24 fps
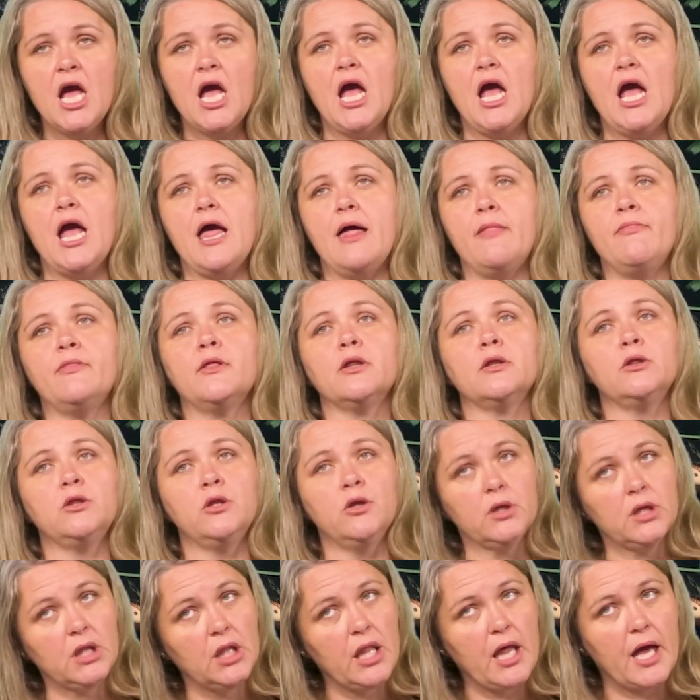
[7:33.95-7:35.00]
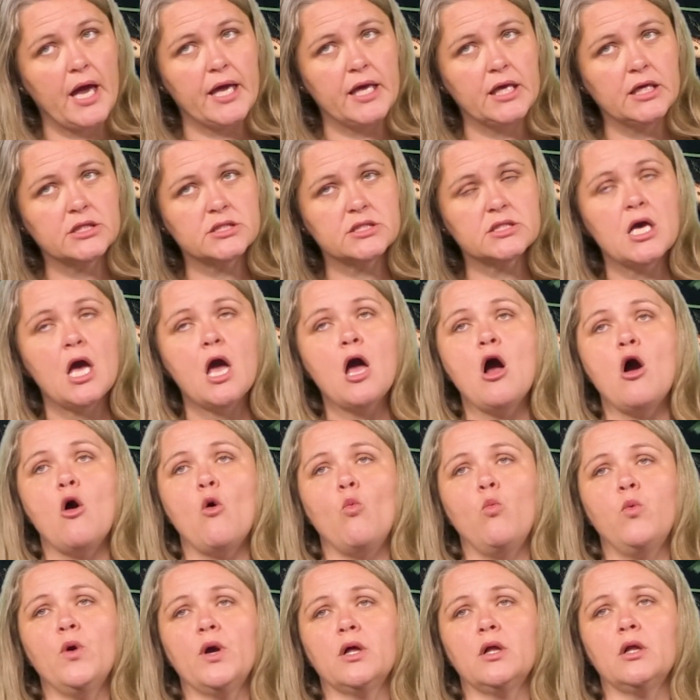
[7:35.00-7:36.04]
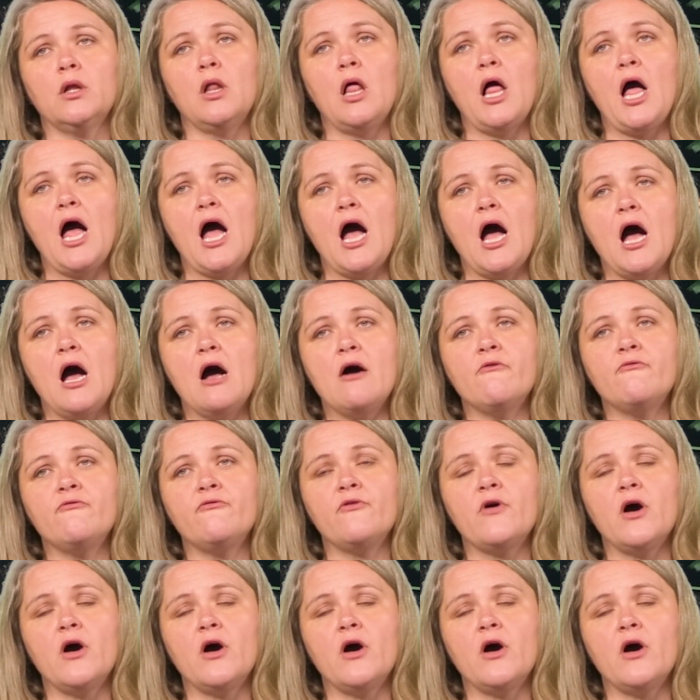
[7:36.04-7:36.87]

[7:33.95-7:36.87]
And the lookalikes will have